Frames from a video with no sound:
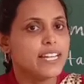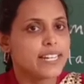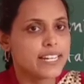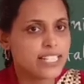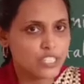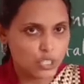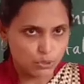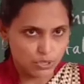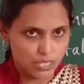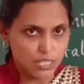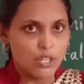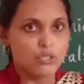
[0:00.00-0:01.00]
resource.
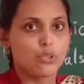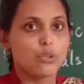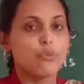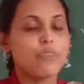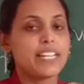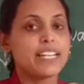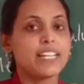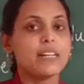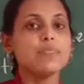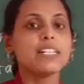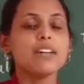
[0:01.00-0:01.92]
So when the terms